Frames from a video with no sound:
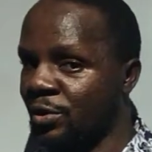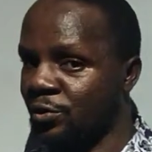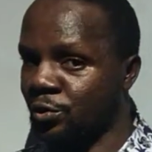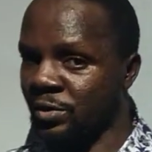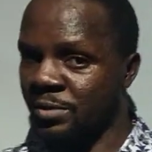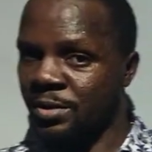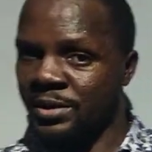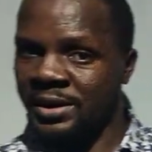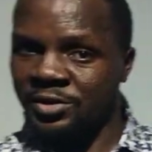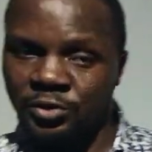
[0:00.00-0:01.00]
I just talked
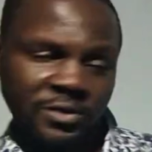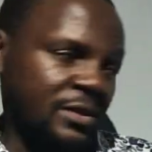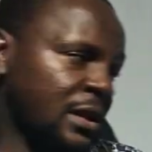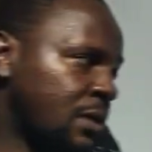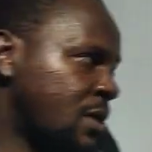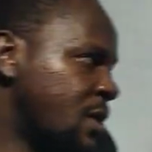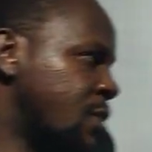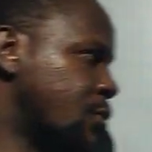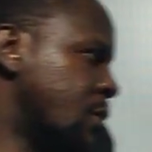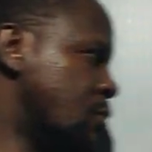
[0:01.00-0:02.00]
about that just now.
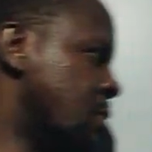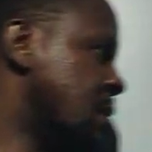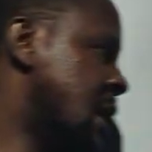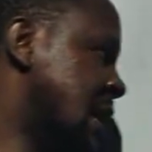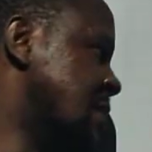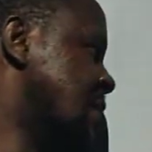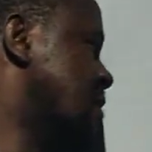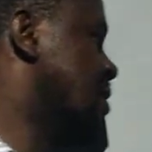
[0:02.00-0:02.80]
So it will be like